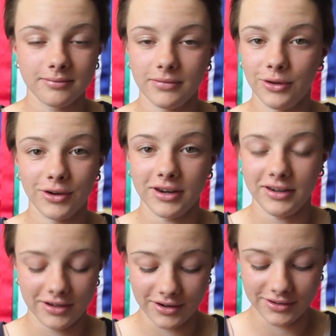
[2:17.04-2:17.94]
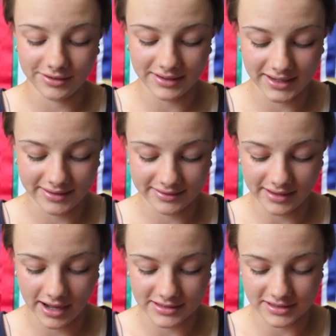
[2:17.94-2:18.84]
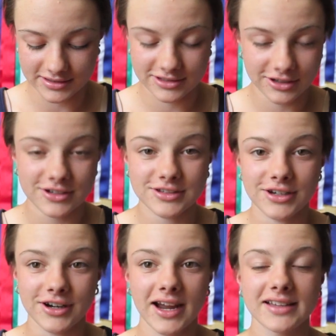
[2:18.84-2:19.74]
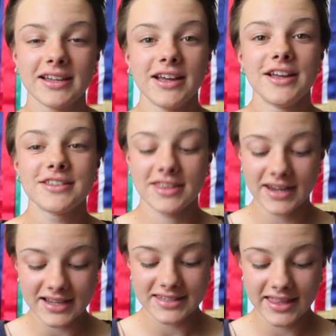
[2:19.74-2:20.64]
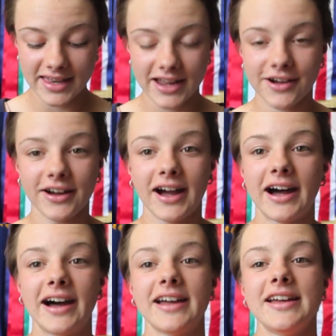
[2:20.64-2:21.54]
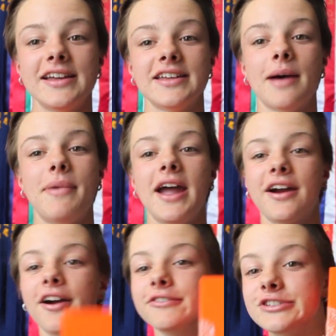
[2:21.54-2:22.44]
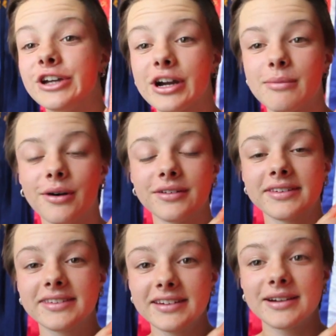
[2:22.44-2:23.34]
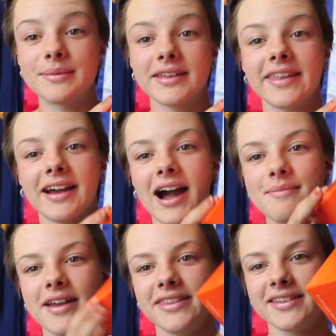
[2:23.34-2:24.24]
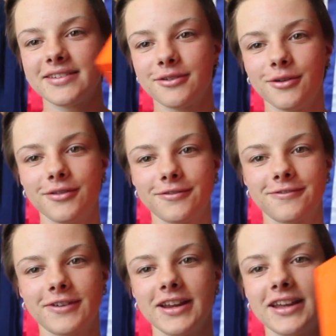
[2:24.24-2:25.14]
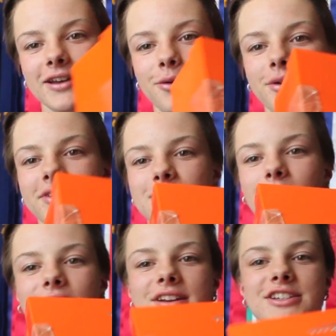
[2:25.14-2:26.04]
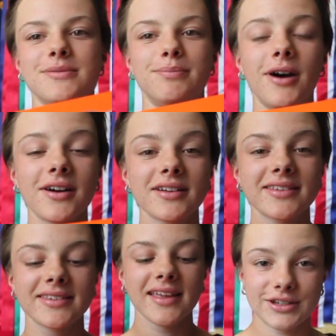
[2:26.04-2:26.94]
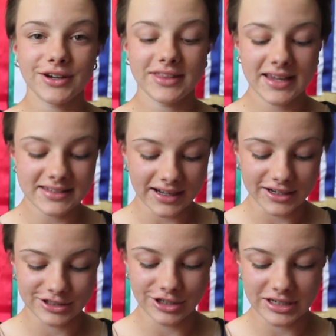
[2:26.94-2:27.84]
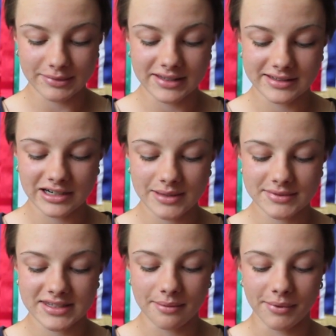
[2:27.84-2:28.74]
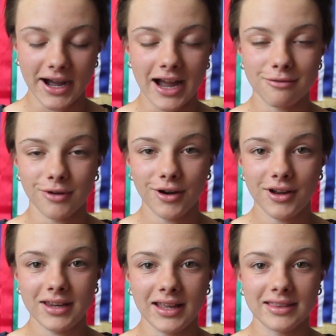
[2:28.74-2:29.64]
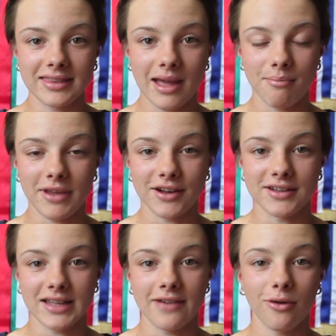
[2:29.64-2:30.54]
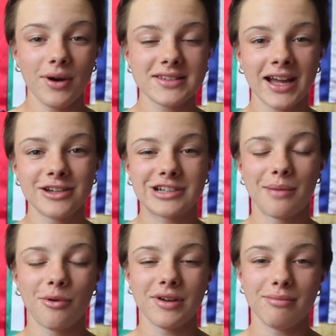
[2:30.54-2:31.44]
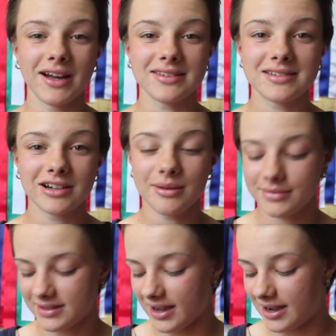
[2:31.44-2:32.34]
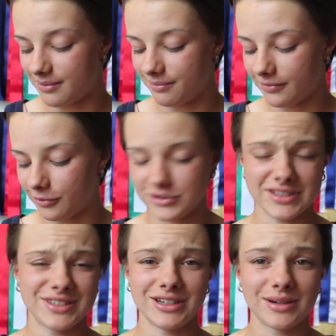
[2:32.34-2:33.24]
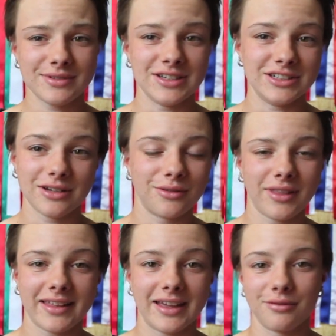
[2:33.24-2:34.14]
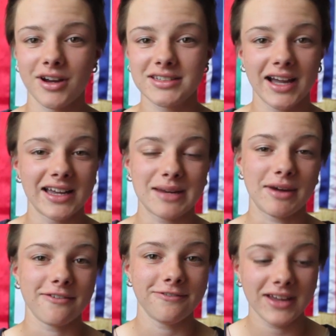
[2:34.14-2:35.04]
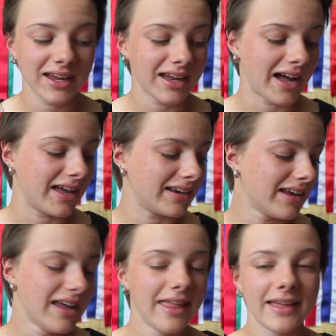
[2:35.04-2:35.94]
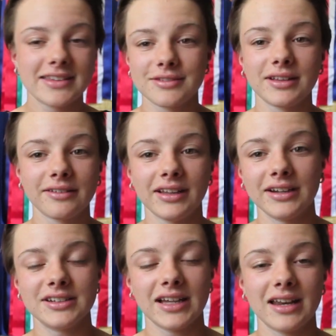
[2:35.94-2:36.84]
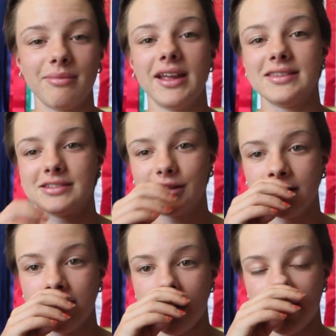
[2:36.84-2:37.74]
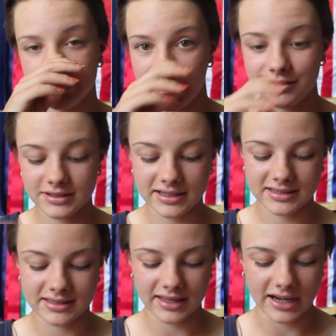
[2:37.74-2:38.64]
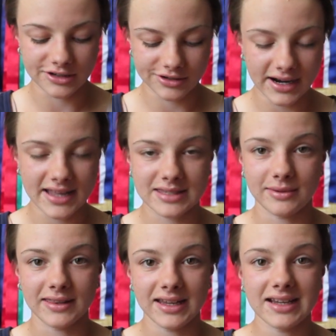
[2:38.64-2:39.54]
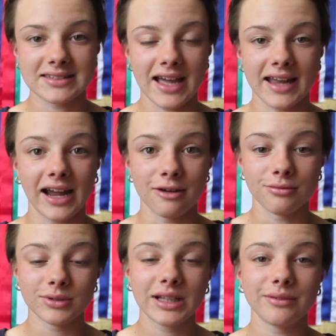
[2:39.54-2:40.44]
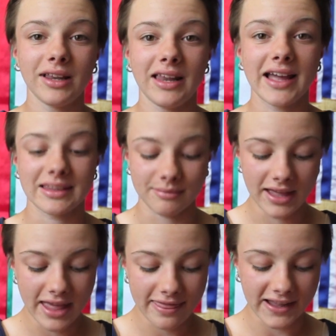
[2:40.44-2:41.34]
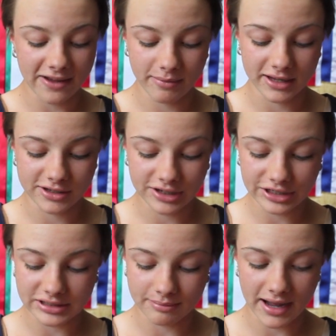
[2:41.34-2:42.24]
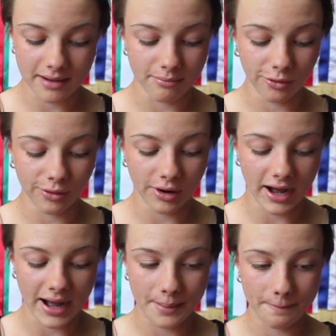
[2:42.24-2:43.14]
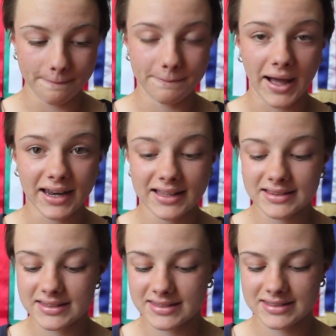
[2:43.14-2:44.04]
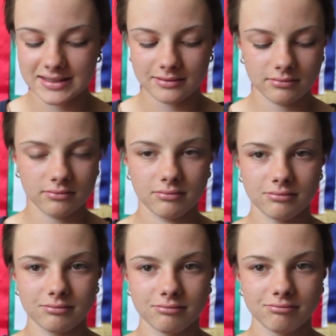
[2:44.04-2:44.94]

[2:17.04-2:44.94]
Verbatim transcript: Lord knows these are just so so great. So the next thing that I got are a pair of Schockemohle stirrups, and they come in this freaking awesome orange box. So these are show jumping stirrups, but I rode in them because I've always had trouble with my stirrups, um, just stirrups in general, like they rotate under my feet and they just really really irritated me. So Dale suggested that I try some of these, and I really really like them. They give me a huge amount more um, balance.